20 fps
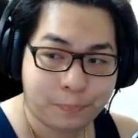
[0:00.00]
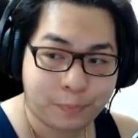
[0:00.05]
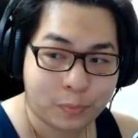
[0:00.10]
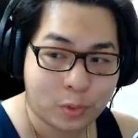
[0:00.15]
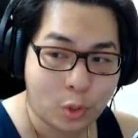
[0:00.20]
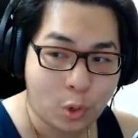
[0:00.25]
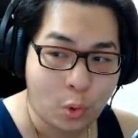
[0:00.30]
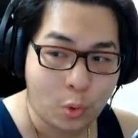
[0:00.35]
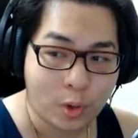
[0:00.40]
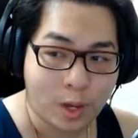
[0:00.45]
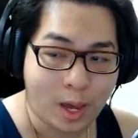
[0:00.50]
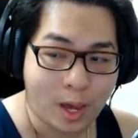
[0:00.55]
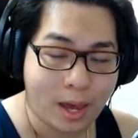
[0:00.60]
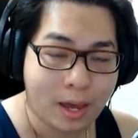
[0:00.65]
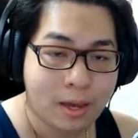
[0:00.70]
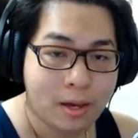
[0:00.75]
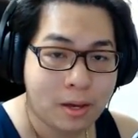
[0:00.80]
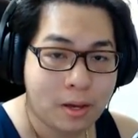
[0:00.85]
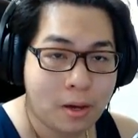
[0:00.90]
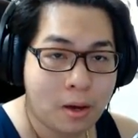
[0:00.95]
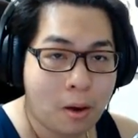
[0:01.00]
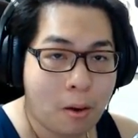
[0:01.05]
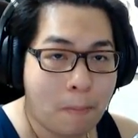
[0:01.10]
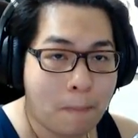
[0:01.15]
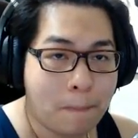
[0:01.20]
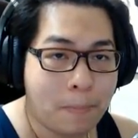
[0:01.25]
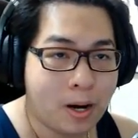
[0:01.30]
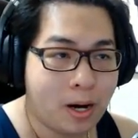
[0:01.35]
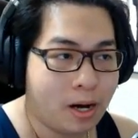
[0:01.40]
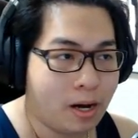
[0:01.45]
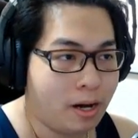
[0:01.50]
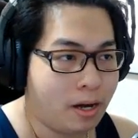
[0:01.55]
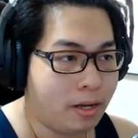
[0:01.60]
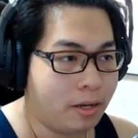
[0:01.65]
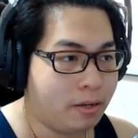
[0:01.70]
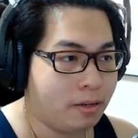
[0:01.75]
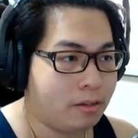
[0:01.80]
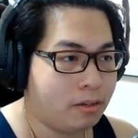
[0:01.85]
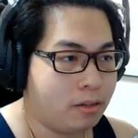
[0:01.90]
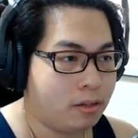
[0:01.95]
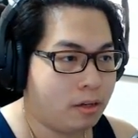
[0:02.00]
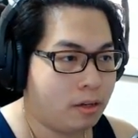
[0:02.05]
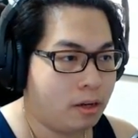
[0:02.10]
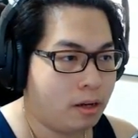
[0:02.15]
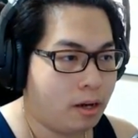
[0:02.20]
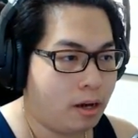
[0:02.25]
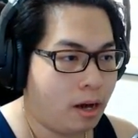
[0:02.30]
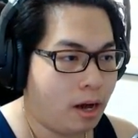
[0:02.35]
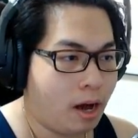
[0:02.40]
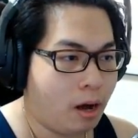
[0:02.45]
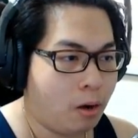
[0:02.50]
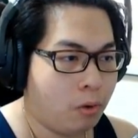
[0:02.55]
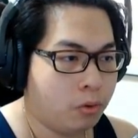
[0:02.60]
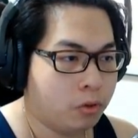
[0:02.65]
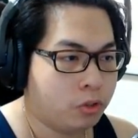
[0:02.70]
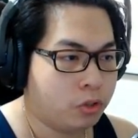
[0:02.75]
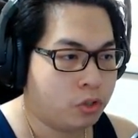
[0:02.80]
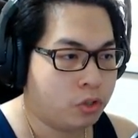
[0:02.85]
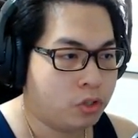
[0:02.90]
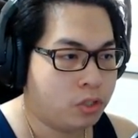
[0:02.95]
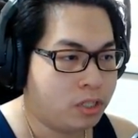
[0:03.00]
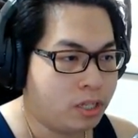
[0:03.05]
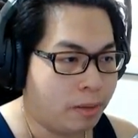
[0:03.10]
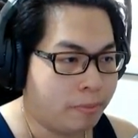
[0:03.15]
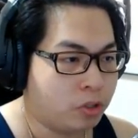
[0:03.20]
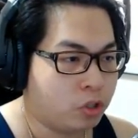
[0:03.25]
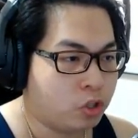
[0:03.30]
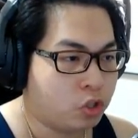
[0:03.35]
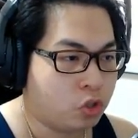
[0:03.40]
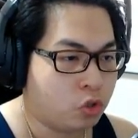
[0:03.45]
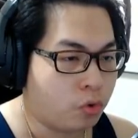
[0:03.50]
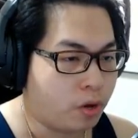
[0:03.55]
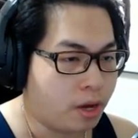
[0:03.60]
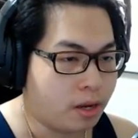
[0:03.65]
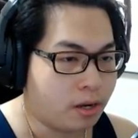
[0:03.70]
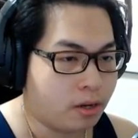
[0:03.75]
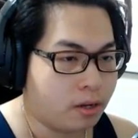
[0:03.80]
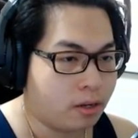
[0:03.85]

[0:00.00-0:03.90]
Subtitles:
okay? But I will just demonstrate